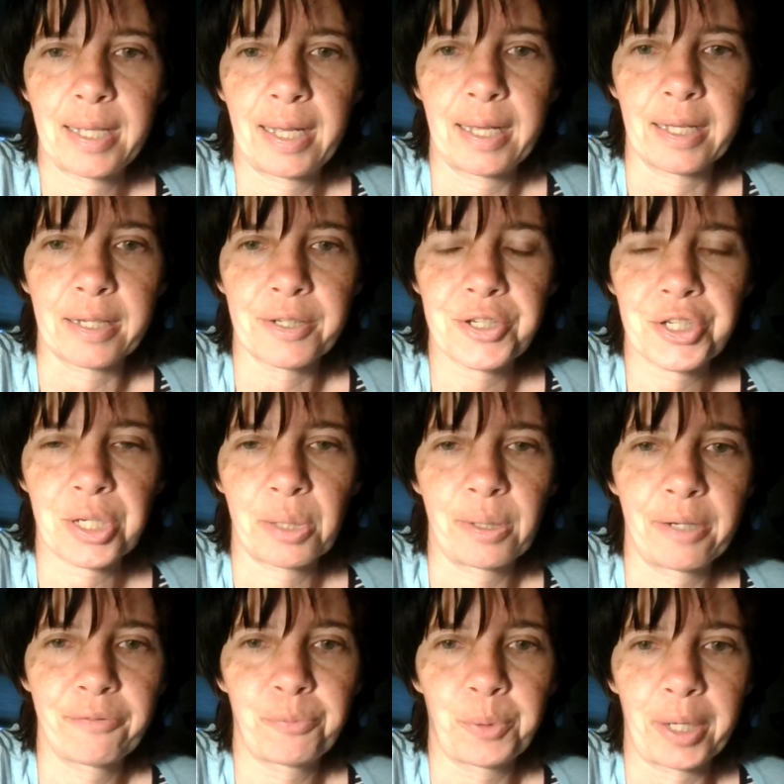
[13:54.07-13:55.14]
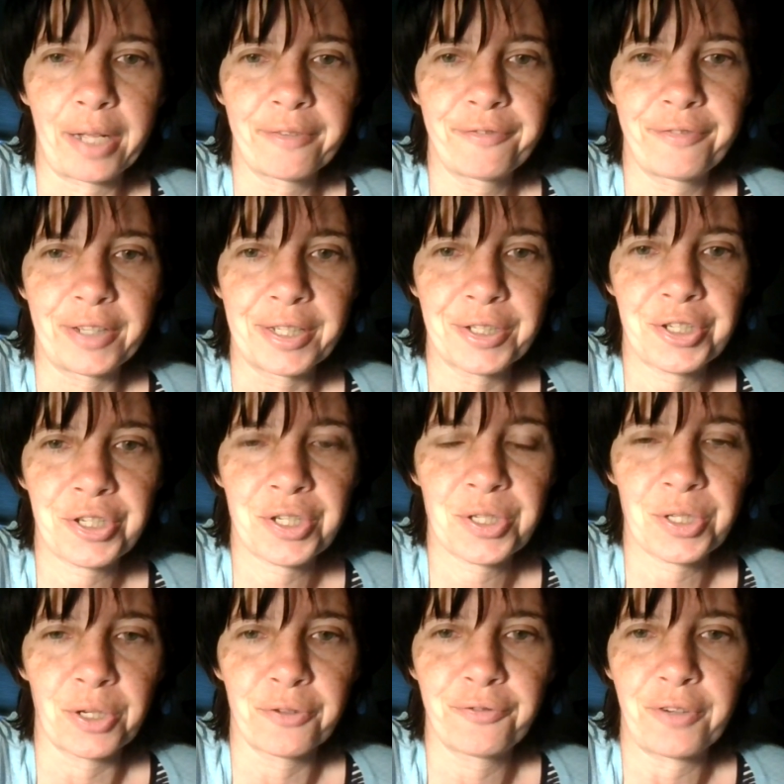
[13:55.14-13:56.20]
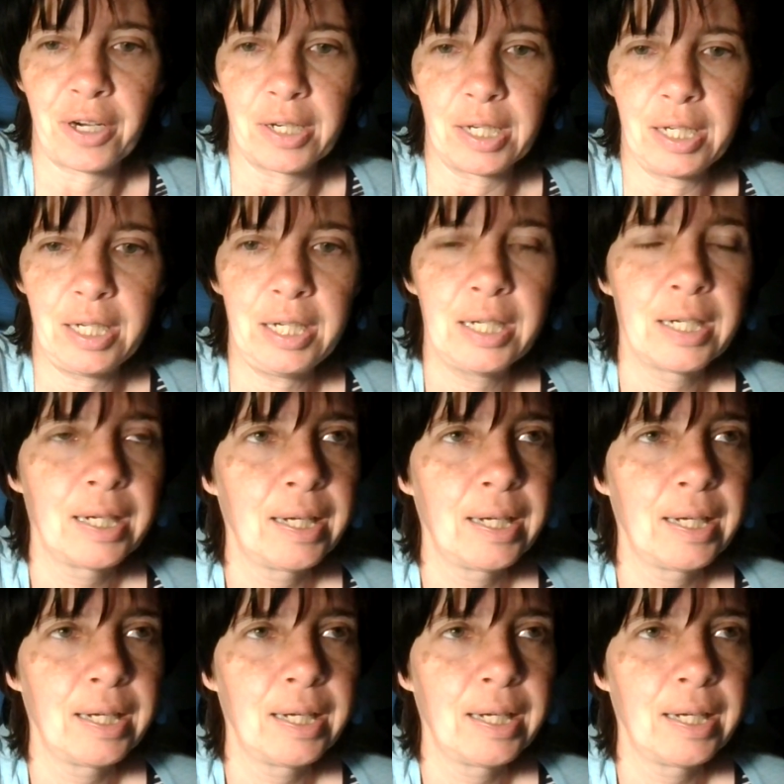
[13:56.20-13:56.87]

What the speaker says: and show off what I finished so far,